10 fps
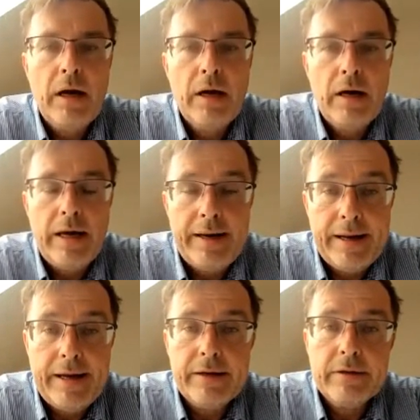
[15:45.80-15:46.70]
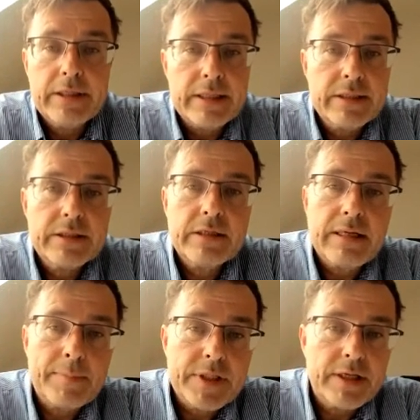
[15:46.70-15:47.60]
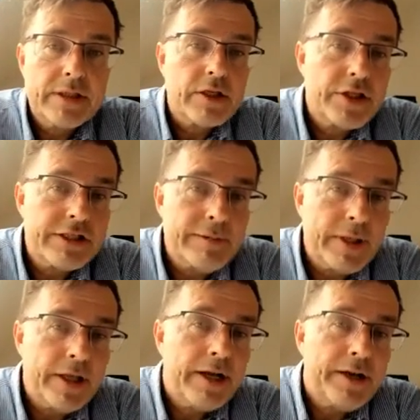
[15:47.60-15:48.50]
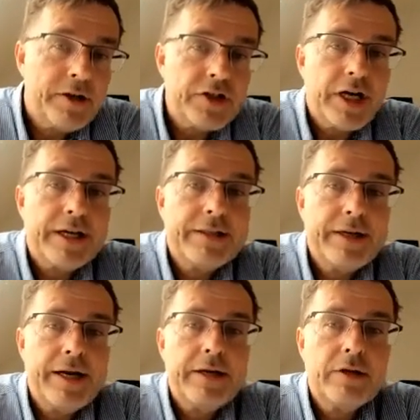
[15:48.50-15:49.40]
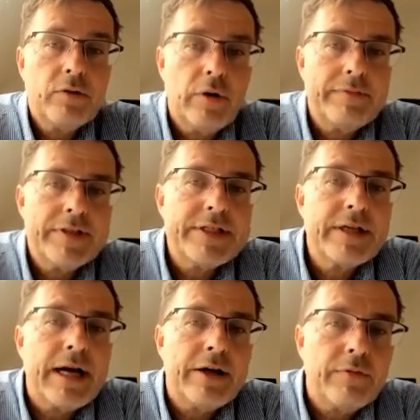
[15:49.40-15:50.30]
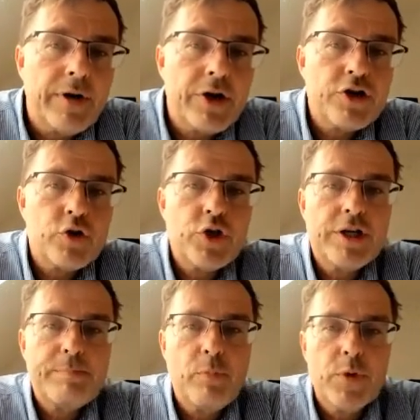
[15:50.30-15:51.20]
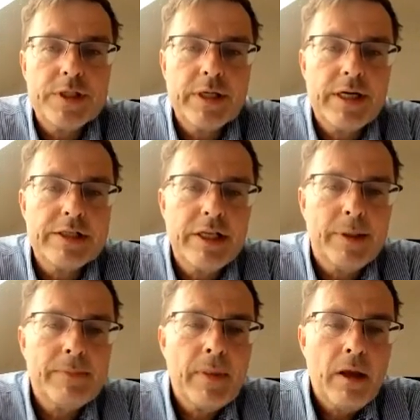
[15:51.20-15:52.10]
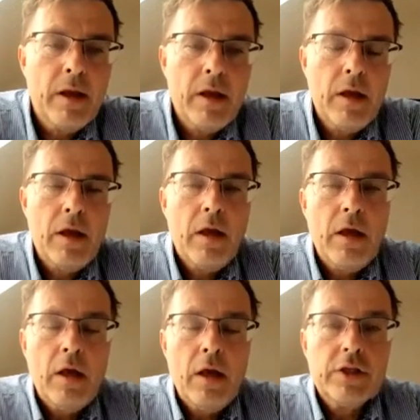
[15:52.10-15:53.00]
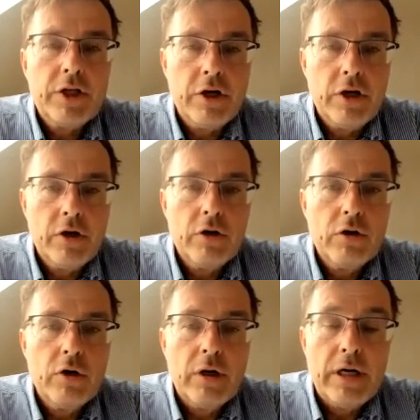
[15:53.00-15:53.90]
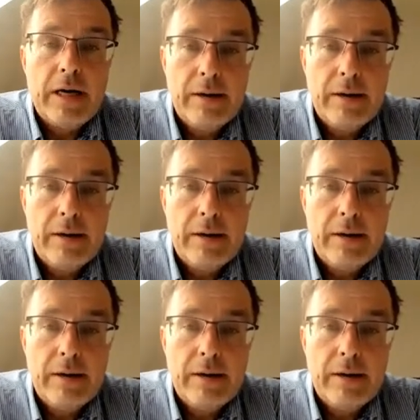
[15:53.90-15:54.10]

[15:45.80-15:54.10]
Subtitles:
And again, that's something that the system integrators are integrated to have this kind of relationship with the customer. So